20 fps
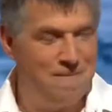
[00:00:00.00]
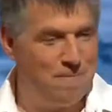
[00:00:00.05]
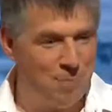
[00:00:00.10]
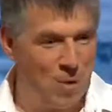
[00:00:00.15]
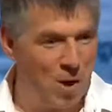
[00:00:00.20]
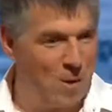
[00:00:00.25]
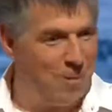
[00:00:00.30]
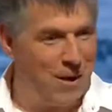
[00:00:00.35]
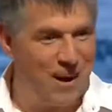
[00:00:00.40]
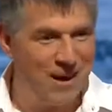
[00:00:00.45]

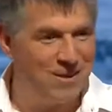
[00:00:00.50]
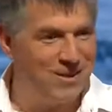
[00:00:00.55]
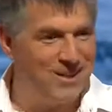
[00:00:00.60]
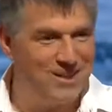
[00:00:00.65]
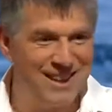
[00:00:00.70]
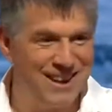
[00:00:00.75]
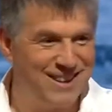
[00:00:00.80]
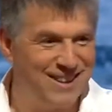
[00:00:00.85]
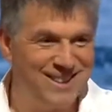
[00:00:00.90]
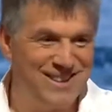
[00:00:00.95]
my parents
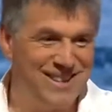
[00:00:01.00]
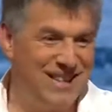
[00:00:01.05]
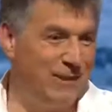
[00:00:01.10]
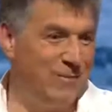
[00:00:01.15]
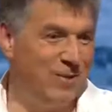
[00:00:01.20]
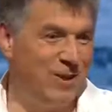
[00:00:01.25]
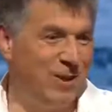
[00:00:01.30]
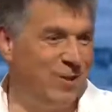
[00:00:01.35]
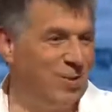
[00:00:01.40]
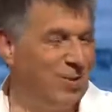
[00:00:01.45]
had the
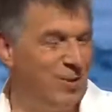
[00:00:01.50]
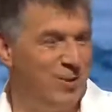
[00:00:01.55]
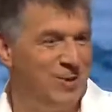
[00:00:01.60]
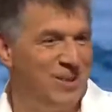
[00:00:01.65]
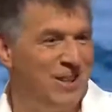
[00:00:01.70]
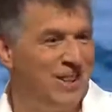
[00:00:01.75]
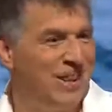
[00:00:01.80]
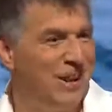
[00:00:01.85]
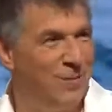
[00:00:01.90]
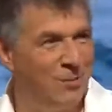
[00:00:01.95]
TV crews
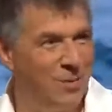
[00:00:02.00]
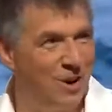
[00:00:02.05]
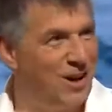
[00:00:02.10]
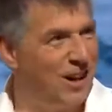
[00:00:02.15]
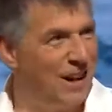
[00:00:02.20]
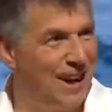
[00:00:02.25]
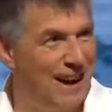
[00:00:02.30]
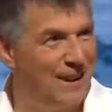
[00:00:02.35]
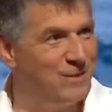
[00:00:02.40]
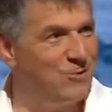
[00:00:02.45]
in their front
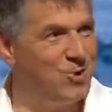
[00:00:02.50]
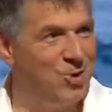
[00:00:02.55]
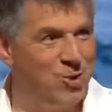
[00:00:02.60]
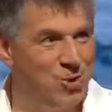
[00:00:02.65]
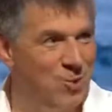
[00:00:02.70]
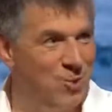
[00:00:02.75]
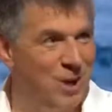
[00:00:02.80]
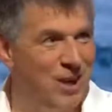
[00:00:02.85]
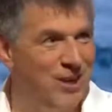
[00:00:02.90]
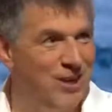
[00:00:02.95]
lounge
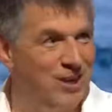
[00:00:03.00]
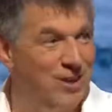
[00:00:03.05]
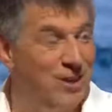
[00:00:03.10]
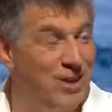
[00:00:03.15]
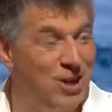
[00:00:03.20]
as well.